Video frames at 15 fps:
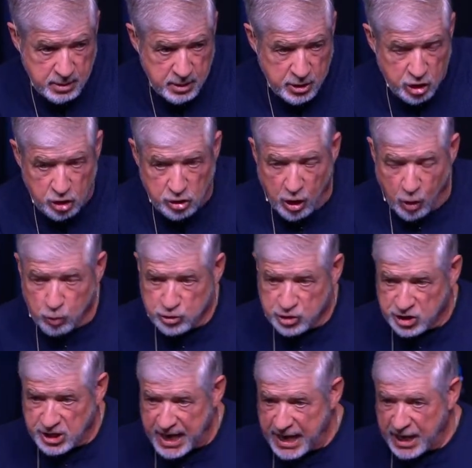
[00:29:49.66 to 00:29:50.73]
You don't
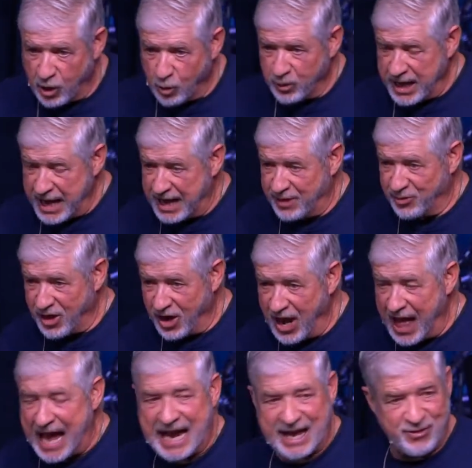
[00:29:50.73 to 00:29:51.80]
sit on getting the
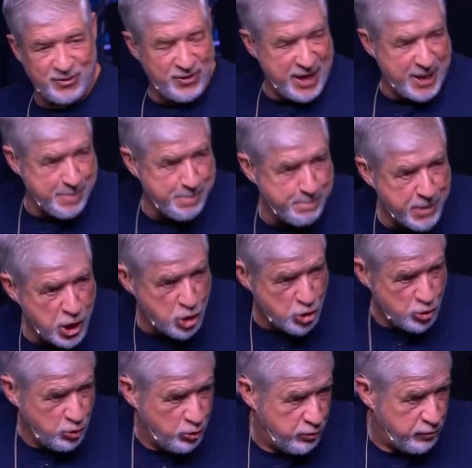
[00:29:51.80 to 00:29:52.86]
light and then
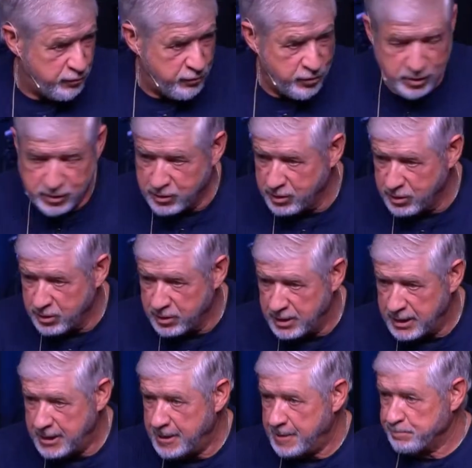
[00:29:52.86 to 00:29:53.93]
move.
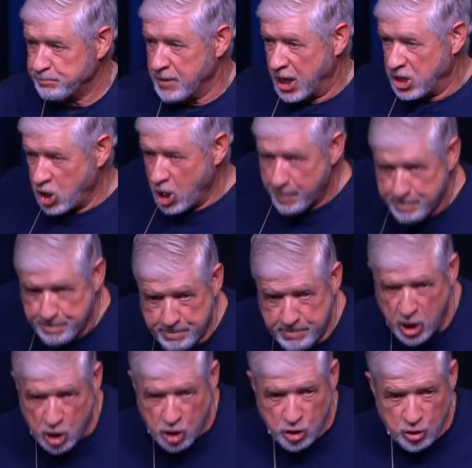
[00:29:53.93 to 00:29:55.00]
You
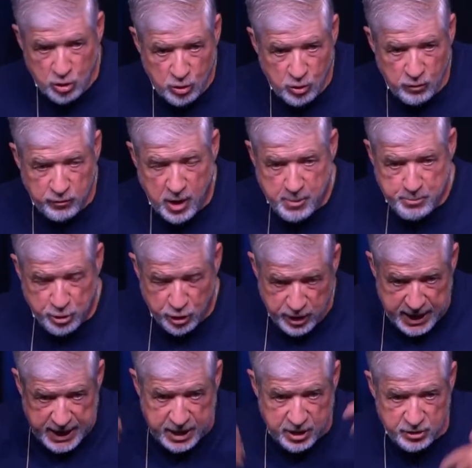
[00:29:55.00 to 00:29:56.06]
move, put
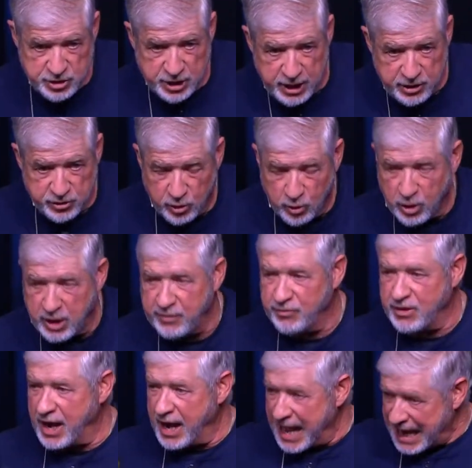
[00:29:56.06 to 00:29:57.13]
energy to it, and the
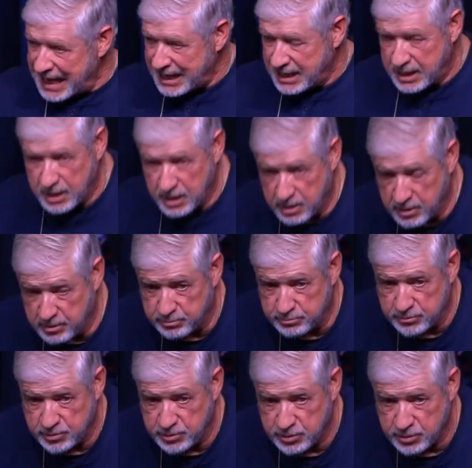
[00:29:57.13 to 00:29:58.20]
light
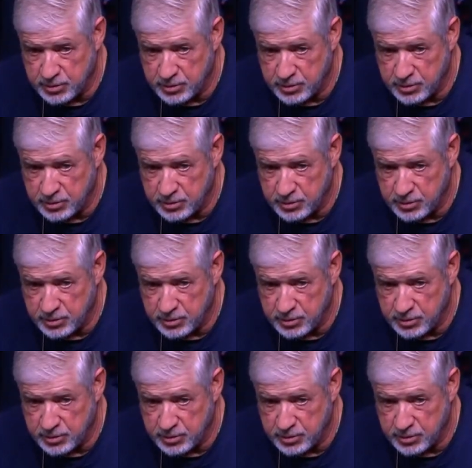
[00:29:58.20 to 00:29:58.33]
comes.